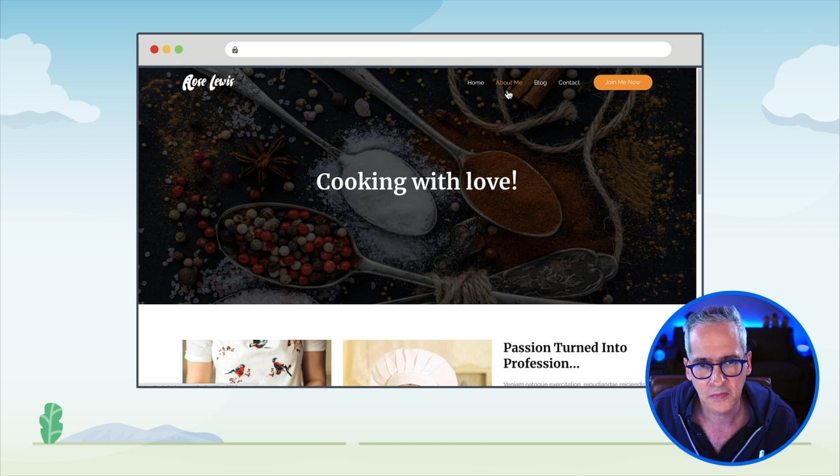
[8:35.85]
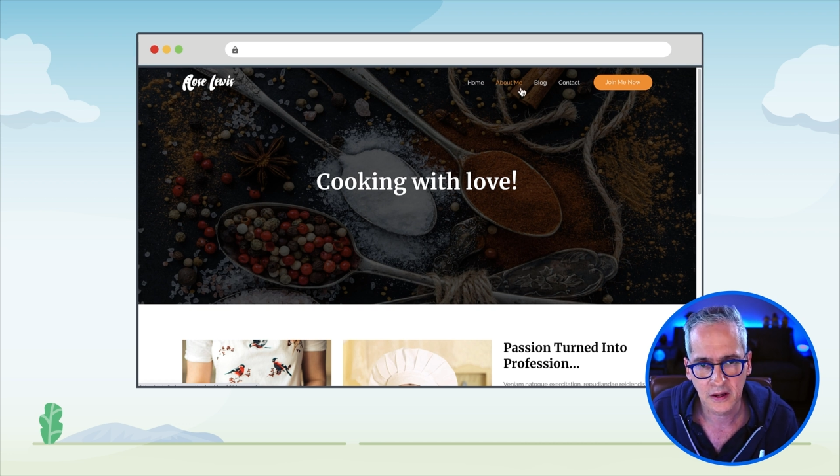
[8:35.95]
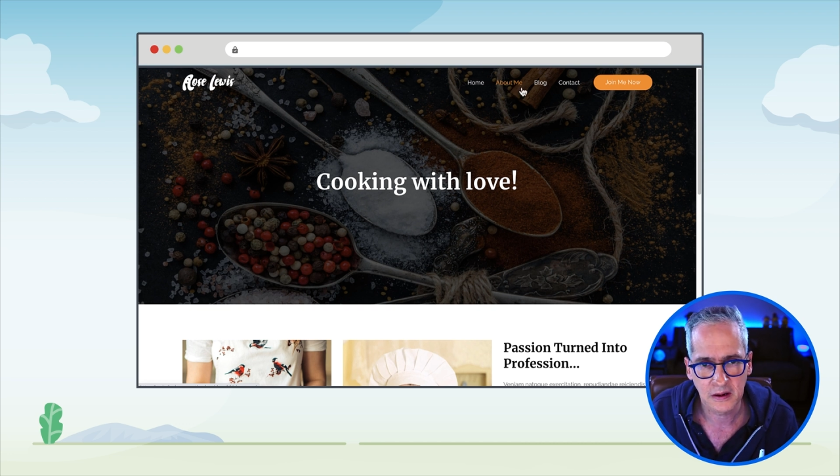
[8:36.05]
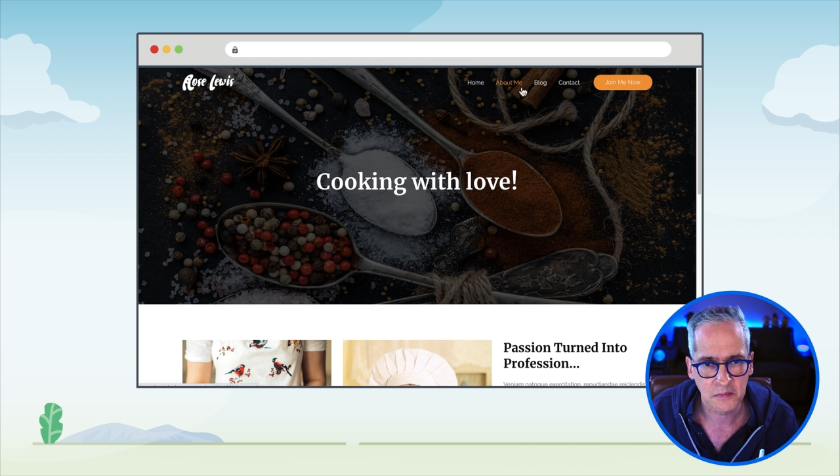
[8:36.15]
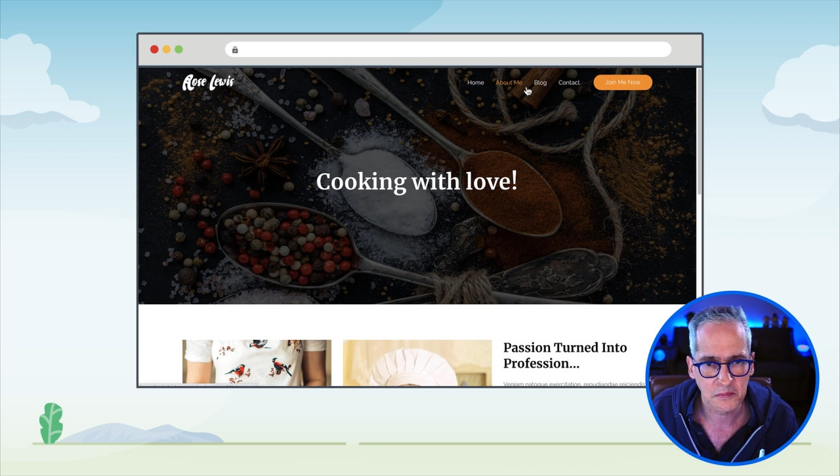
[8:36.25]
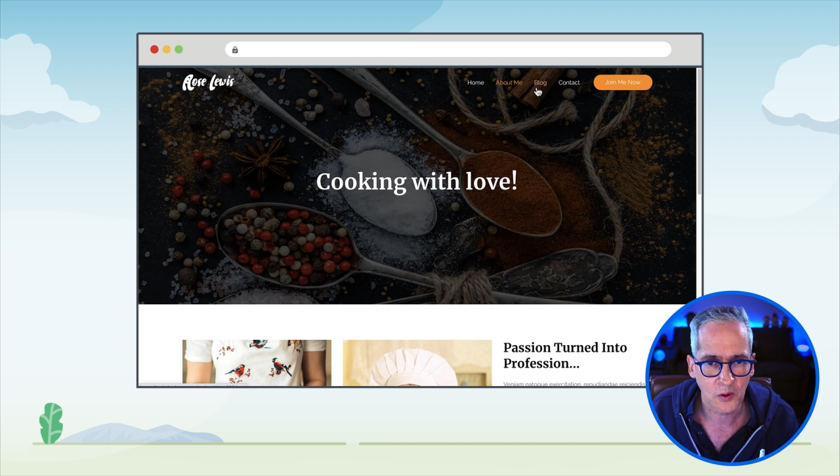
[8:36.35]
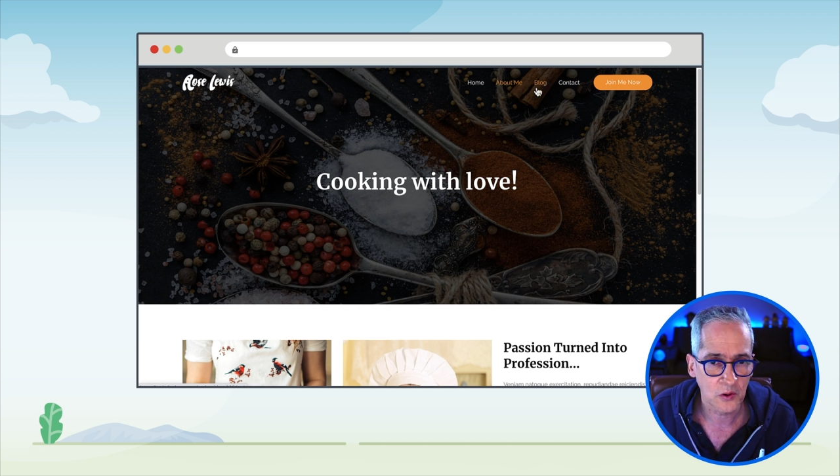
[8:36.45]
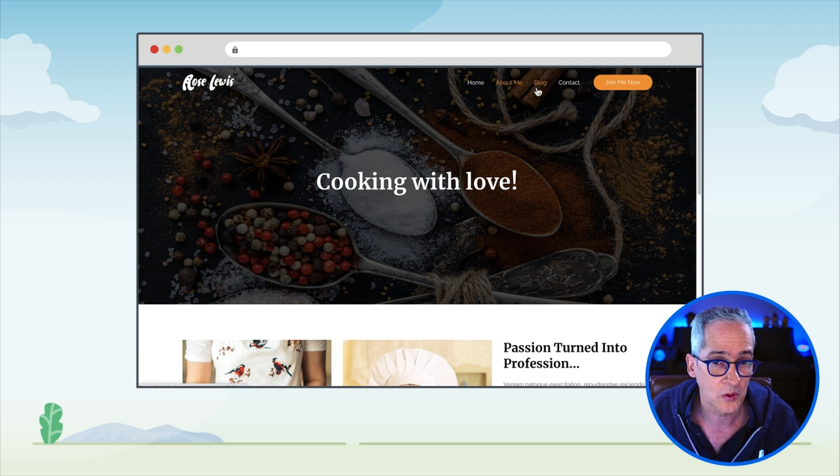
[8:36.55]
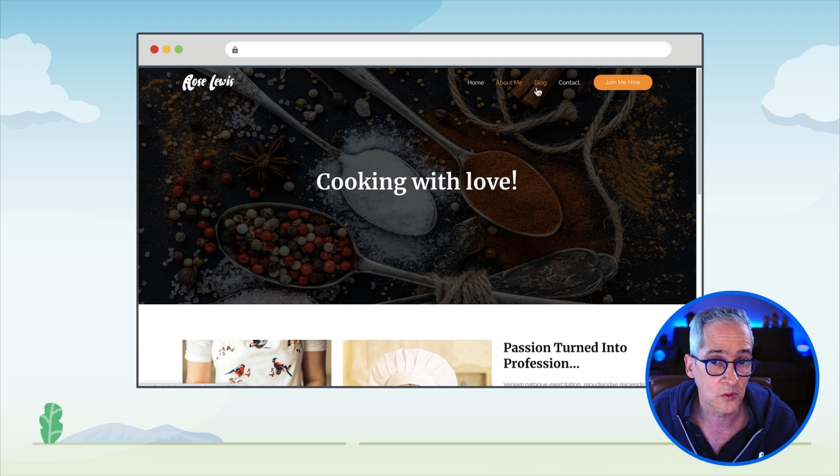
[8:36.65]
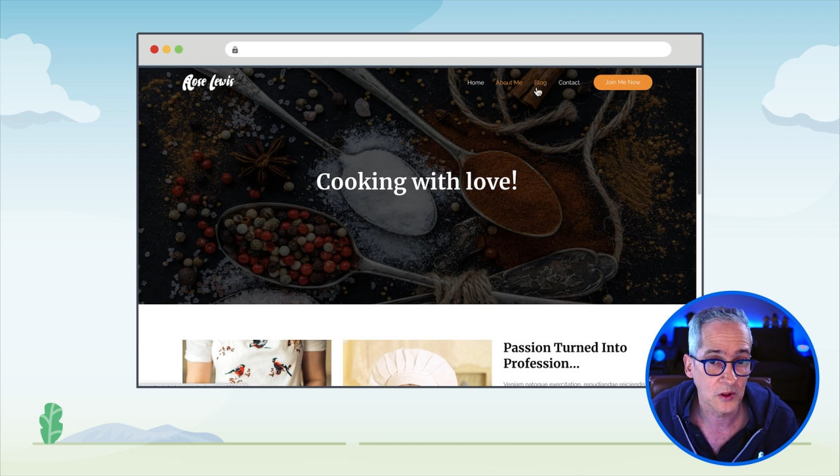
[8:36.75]
Uh, probably
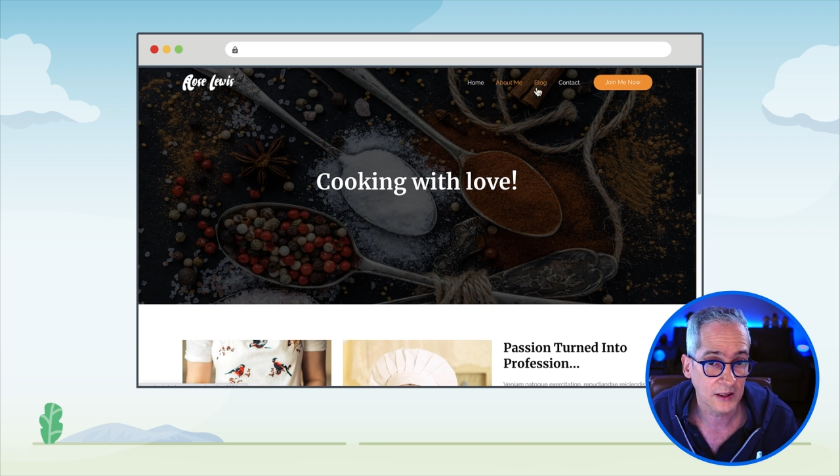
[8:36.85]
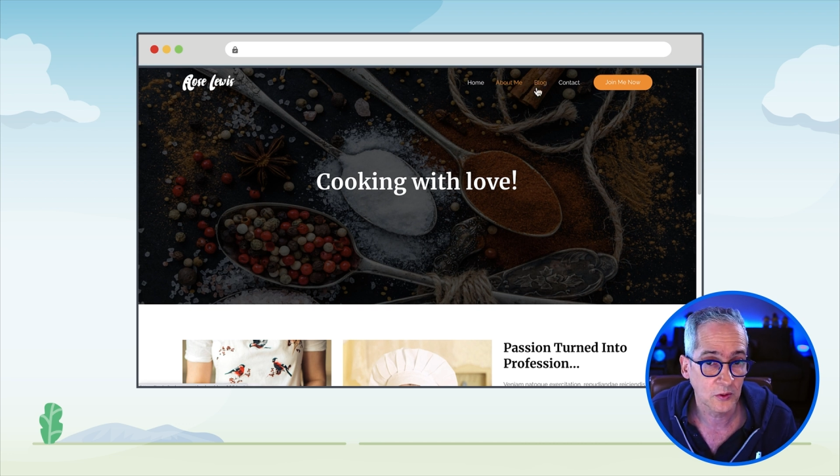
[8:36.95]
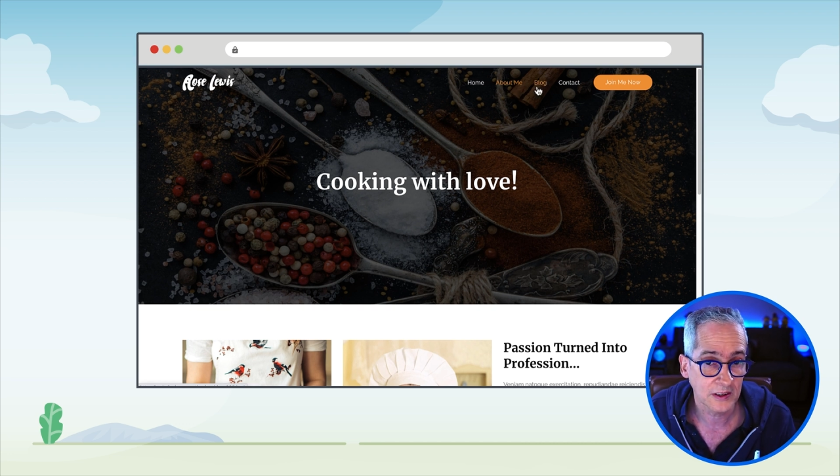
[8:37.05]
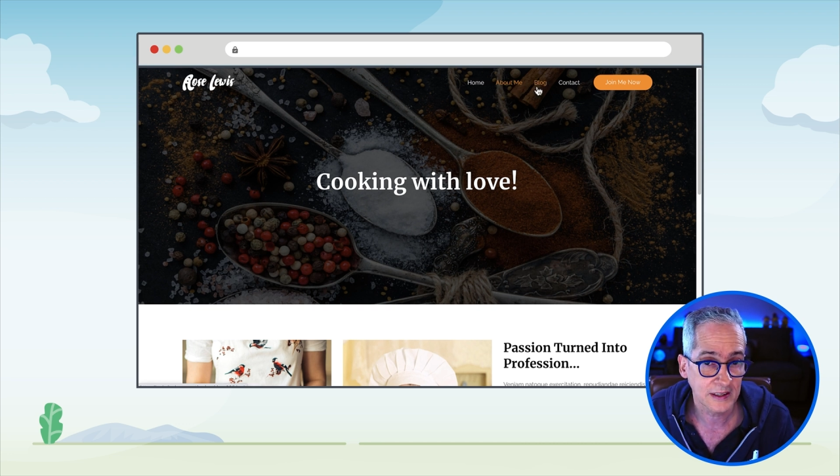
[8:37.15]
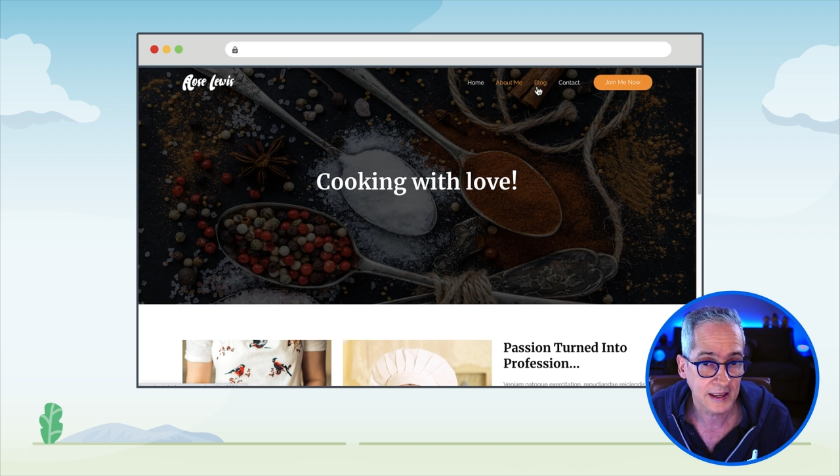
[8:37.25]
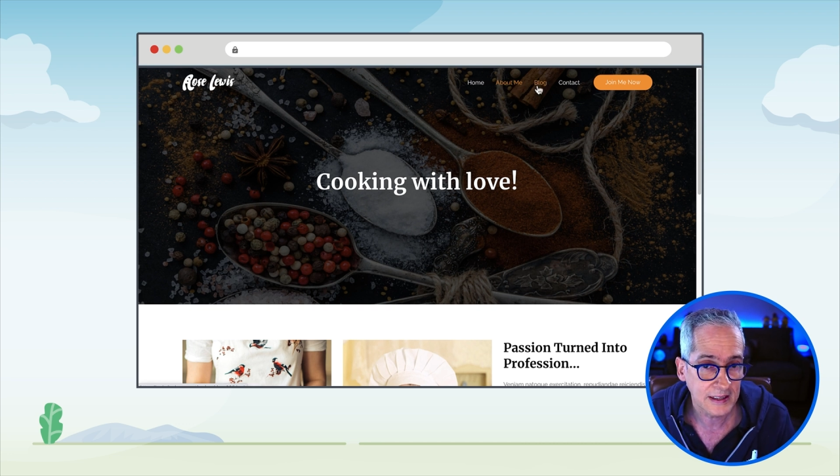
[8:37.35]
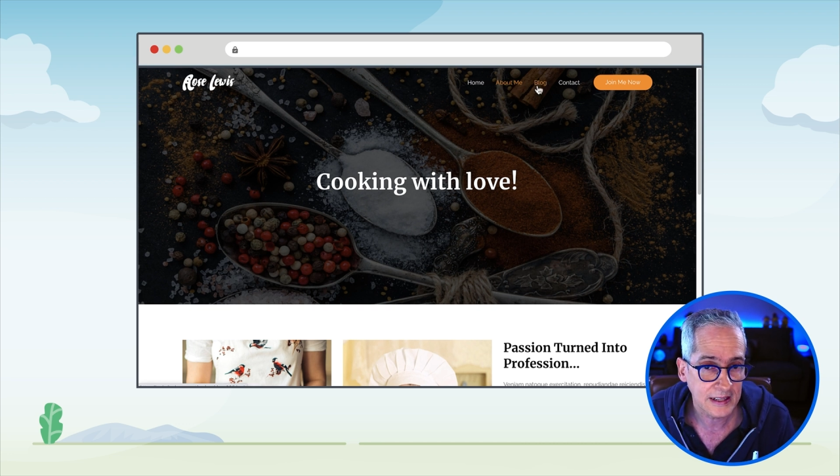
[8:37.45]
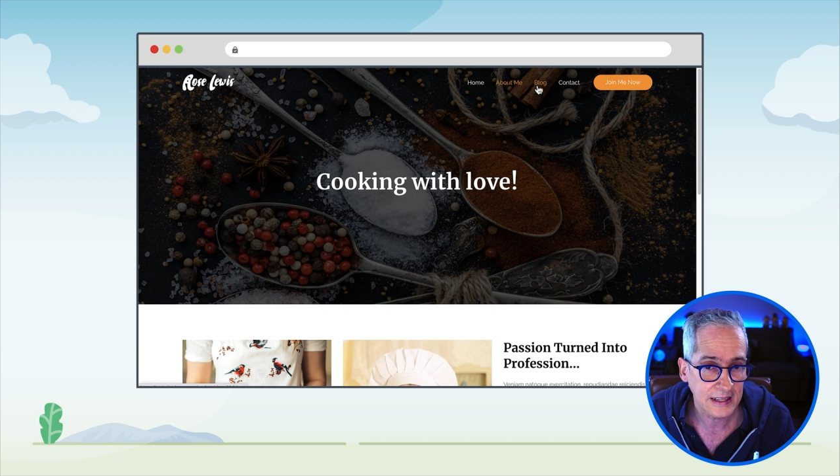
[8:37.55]
we would like to extend it